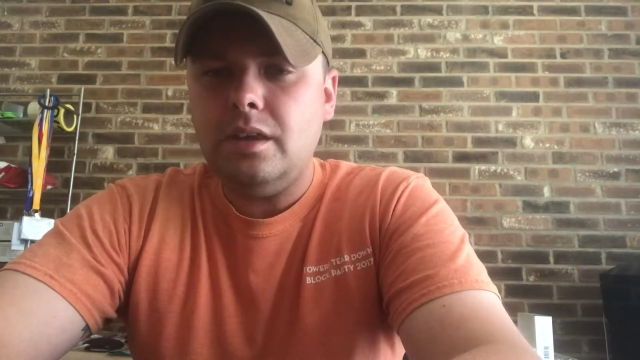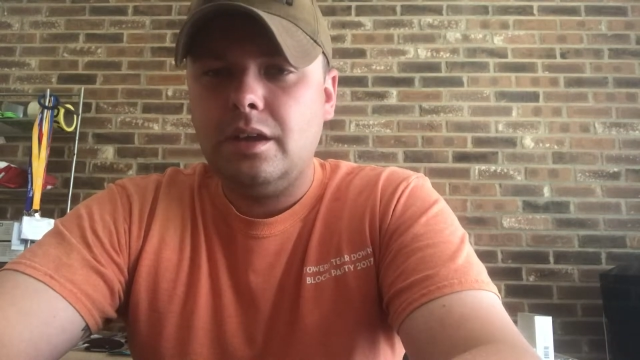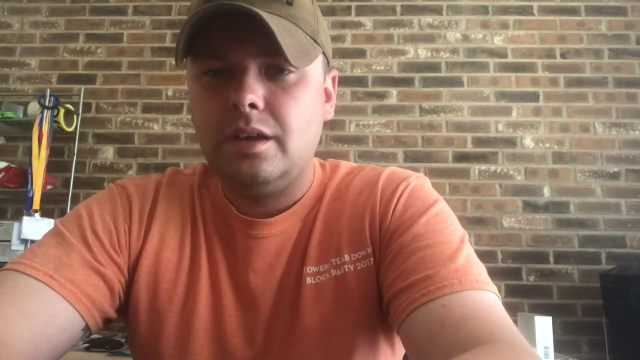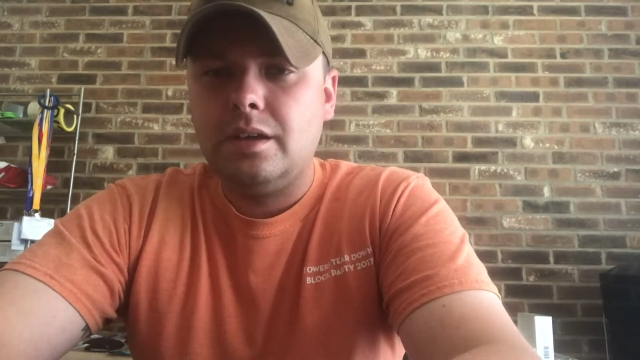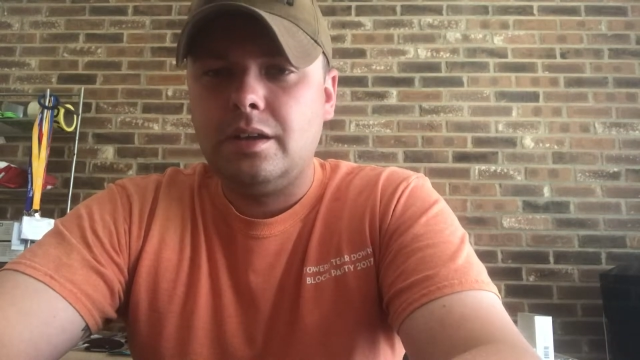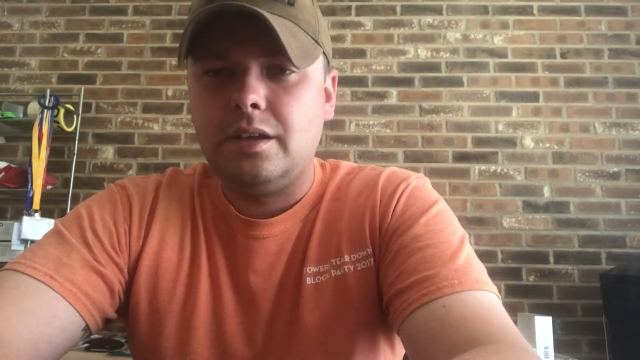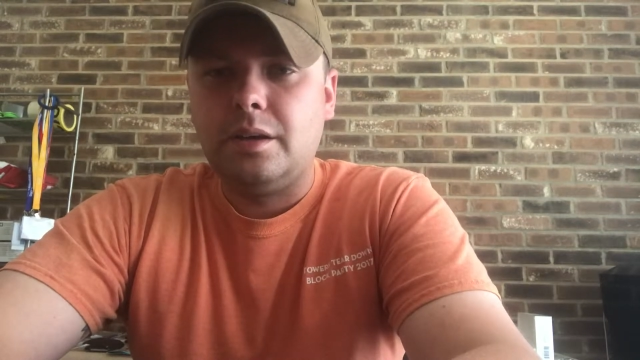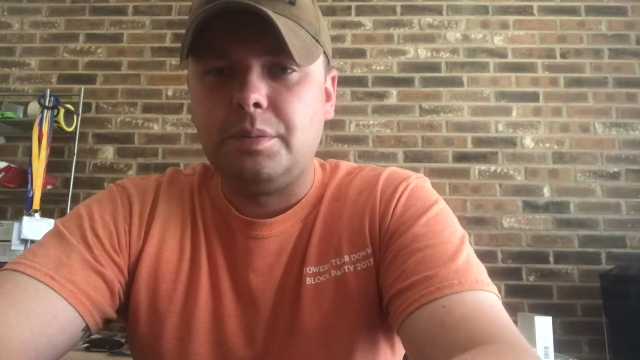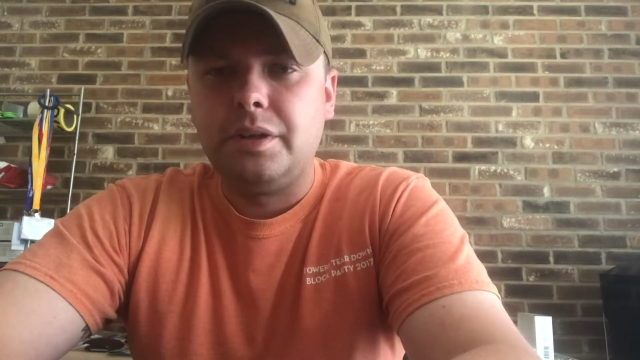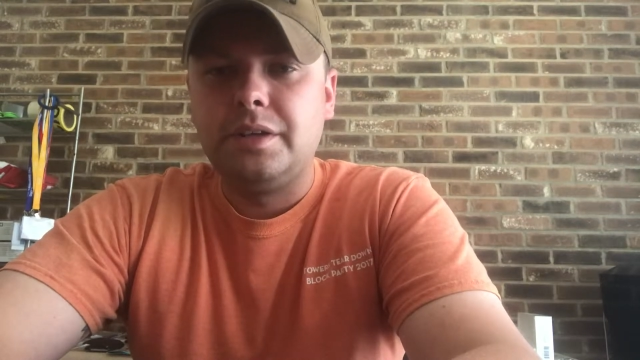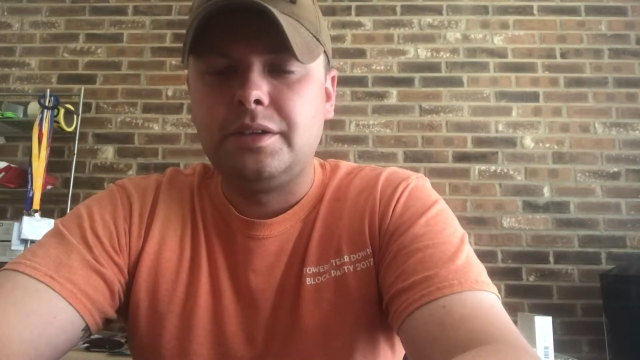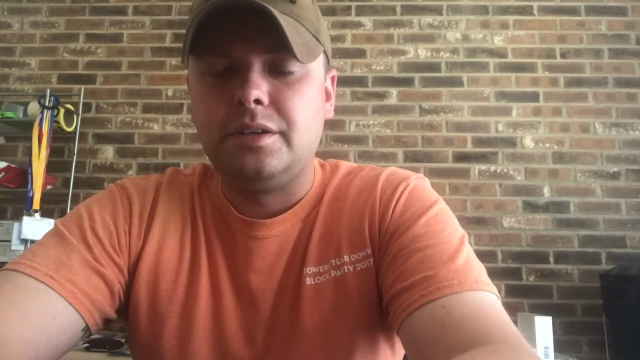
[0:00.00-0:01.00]
And I
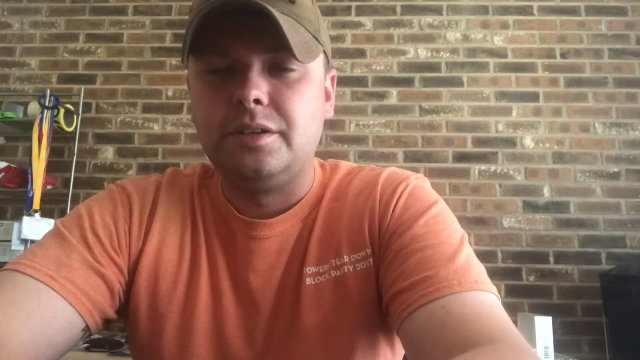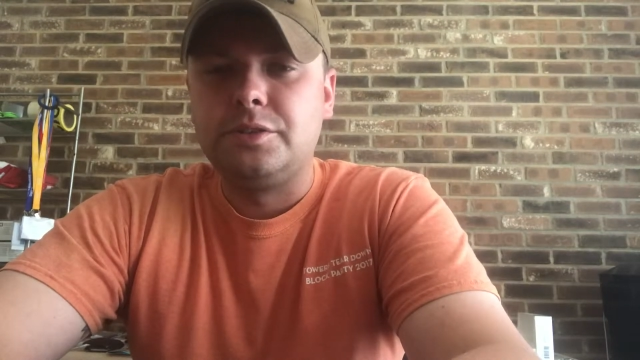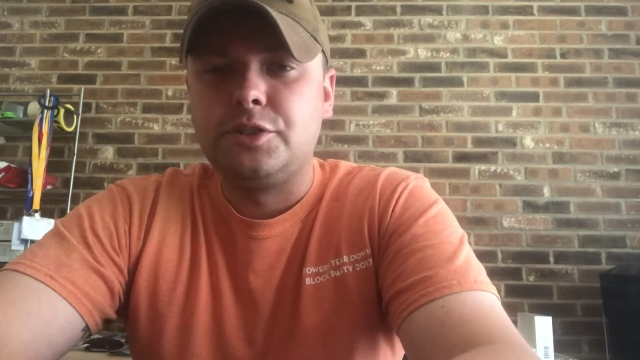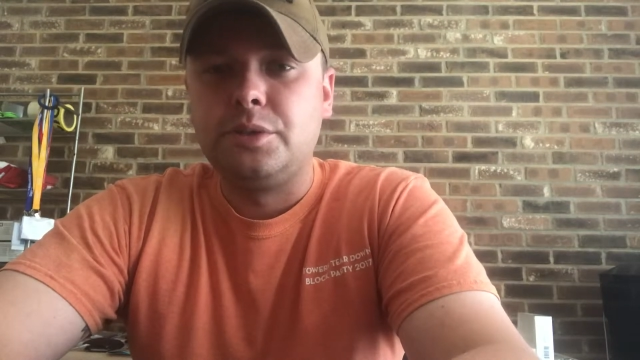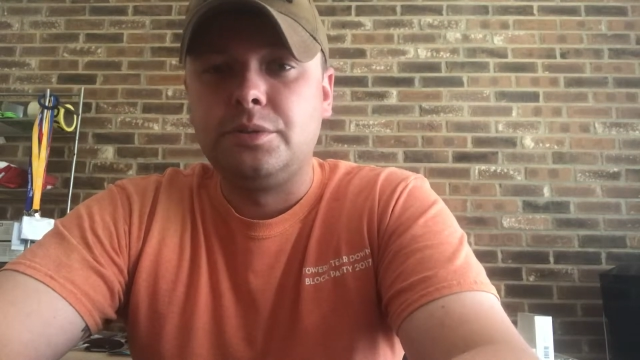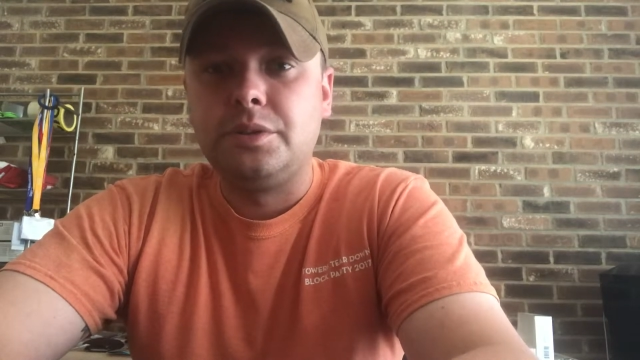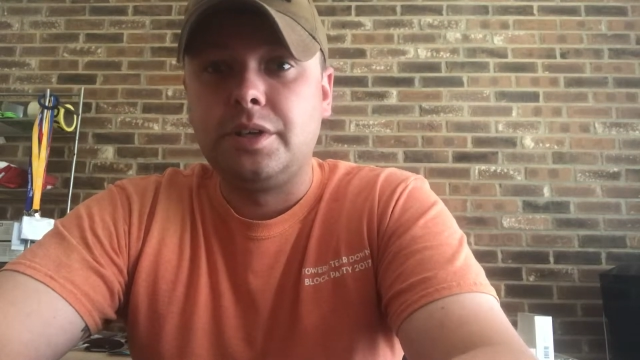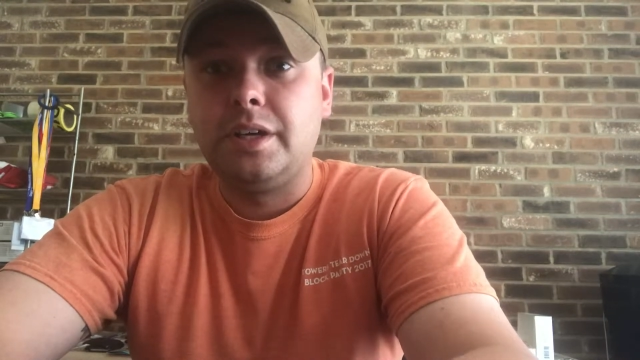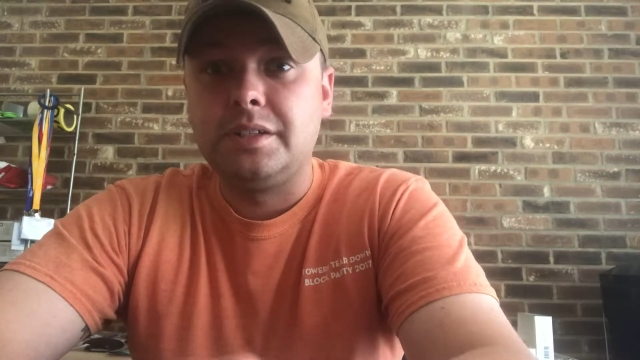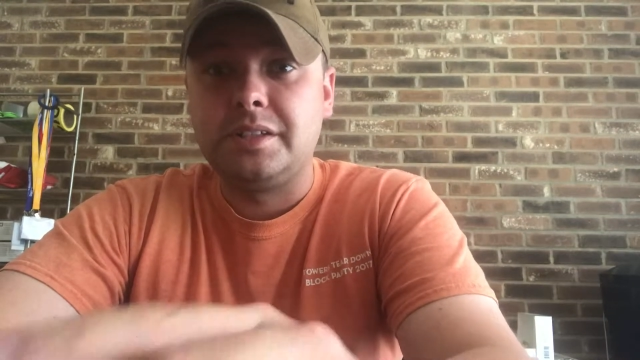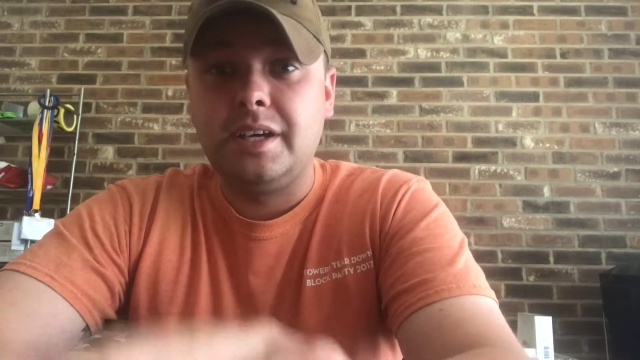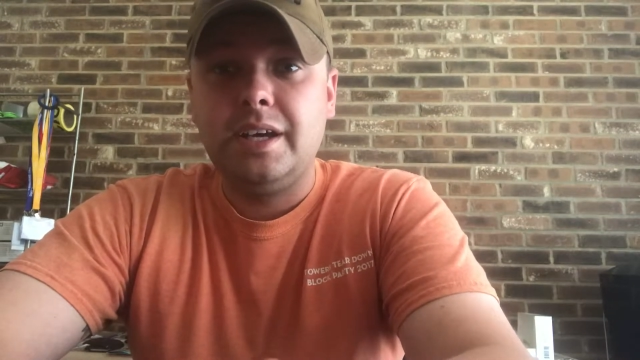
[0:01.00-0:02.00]
planned on showing you
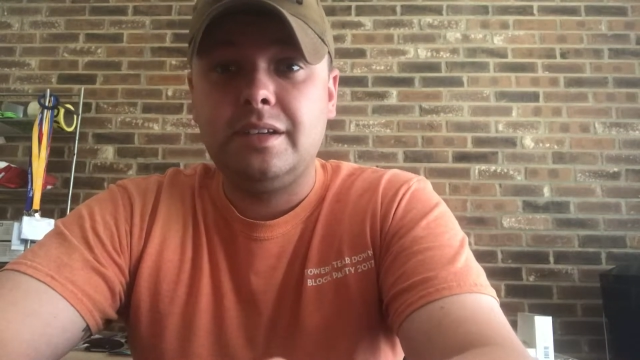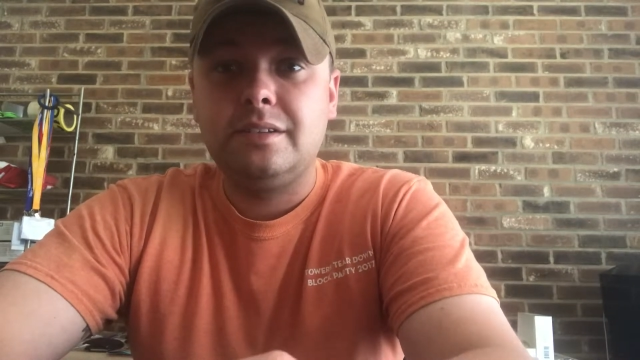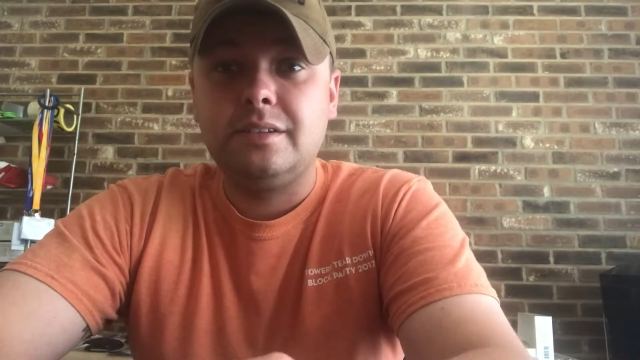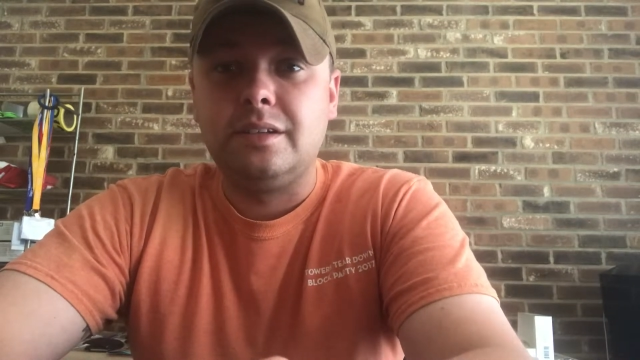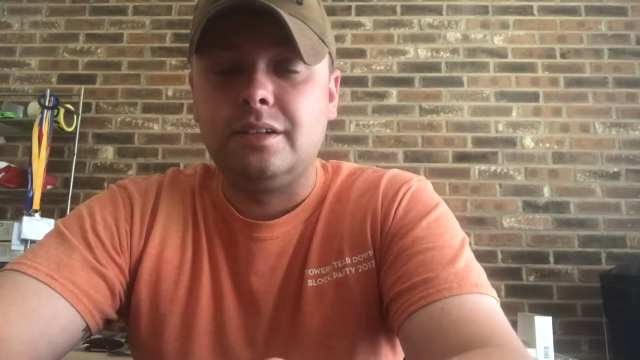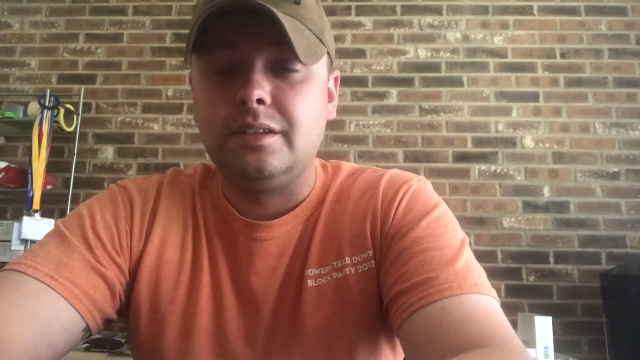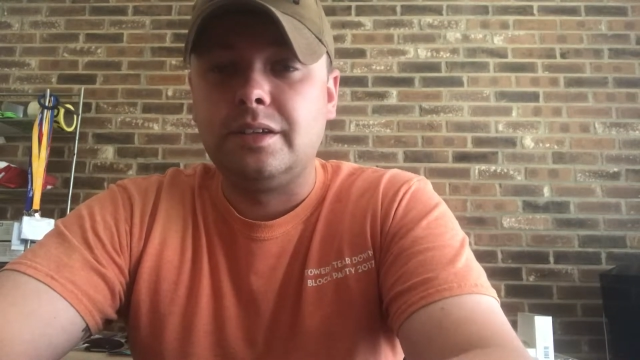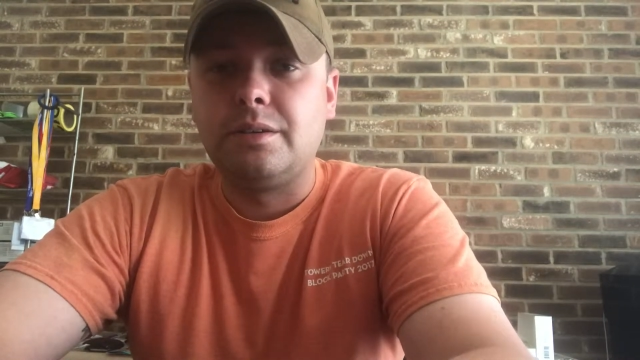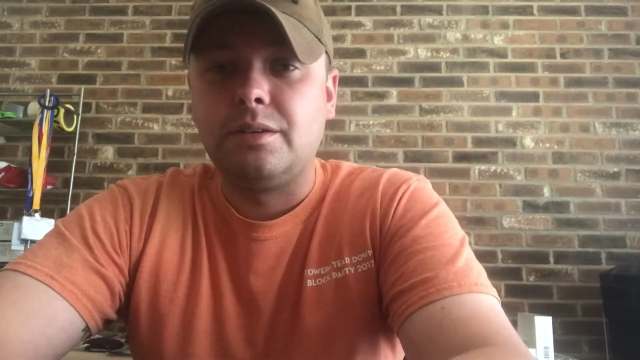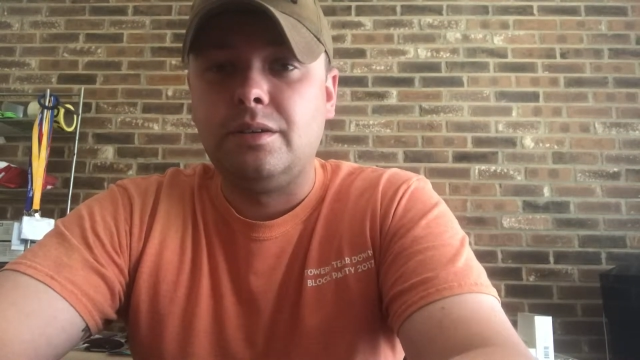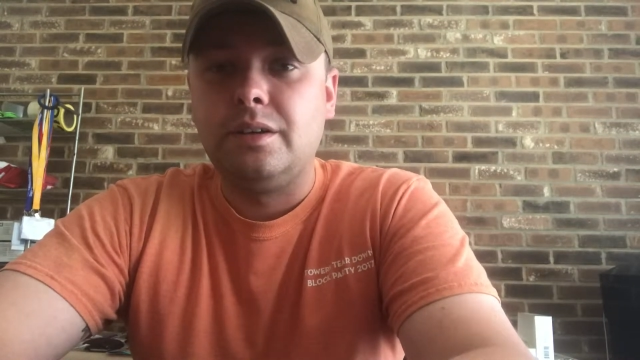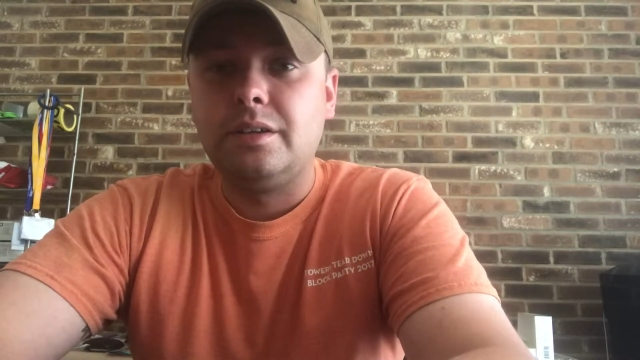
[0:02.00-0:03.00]
guys that
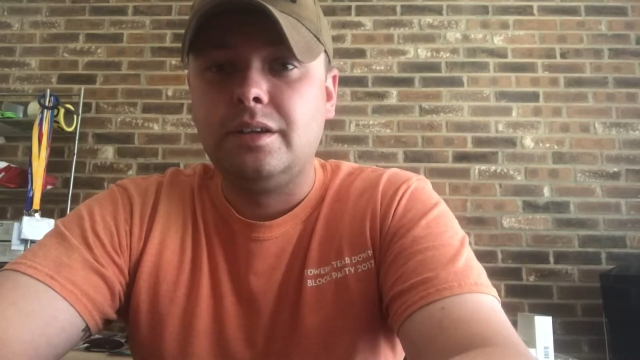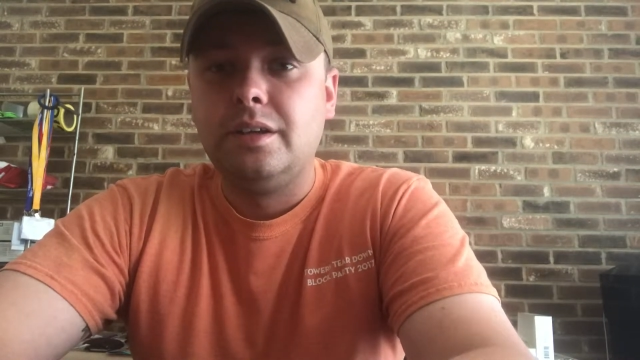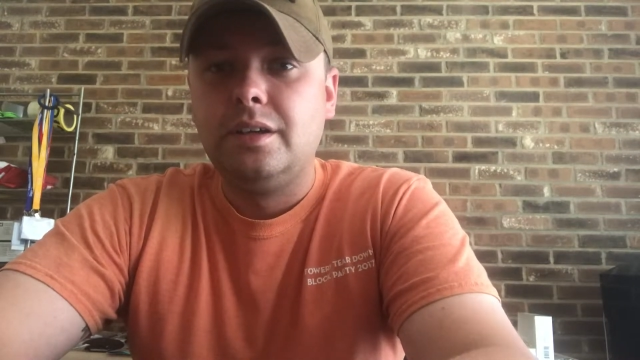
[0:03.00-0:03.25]
later on